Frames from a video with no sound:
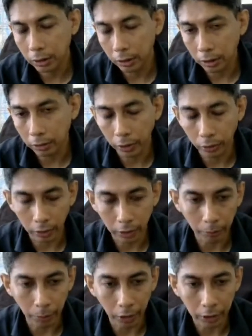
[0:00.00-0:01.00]
we call
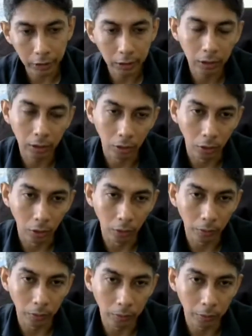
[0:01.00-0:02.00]
it branch,
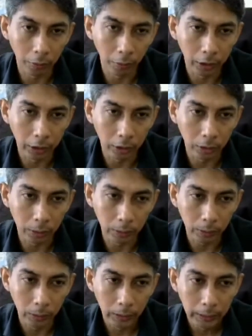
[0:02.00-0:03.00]
or we want
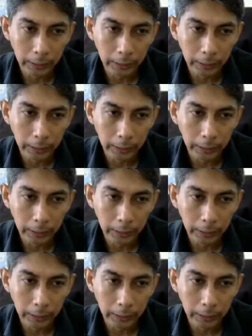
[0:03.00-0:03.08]
to